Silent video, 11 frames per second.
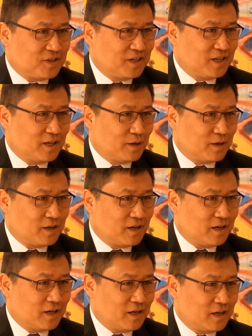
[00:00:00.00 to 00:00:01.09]
uh,
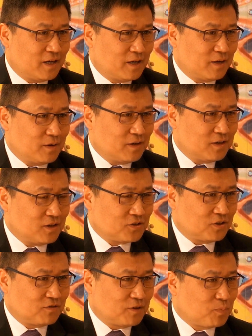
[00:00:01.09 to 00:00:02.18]

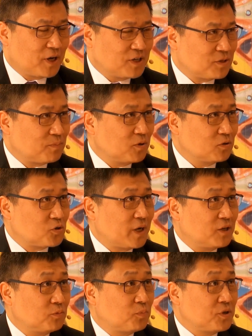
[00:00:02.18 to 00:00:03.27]
sort of a principle,
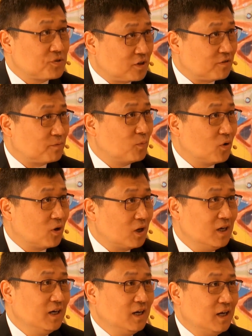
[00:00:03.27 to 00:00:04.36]
try to preserve more
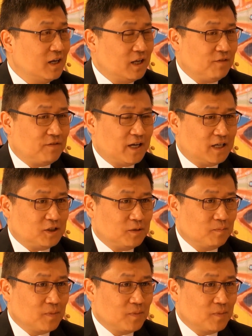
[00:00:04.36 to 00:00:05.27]
leaflet.